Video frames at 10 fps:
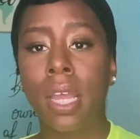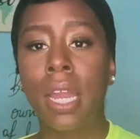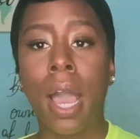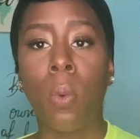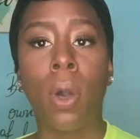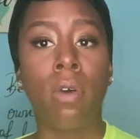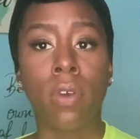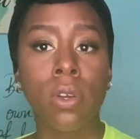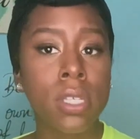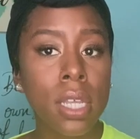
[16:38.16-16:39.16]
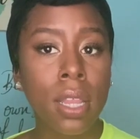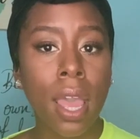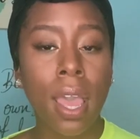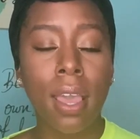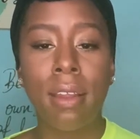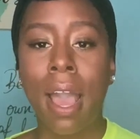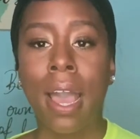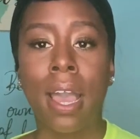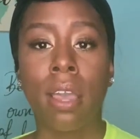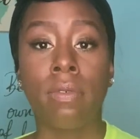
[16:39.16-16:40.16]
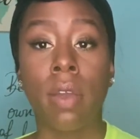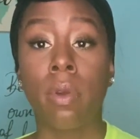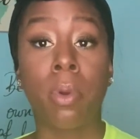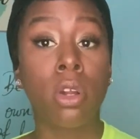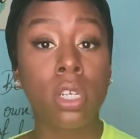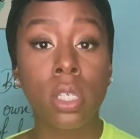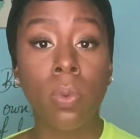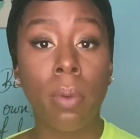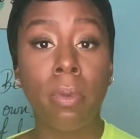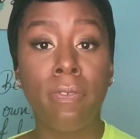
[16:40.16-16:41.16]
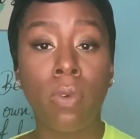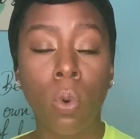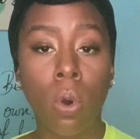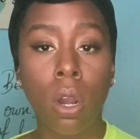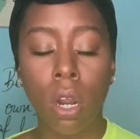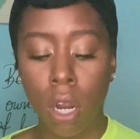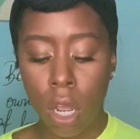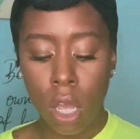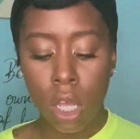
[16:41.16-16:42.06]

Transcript: not well versed in that. I've never purchased one before,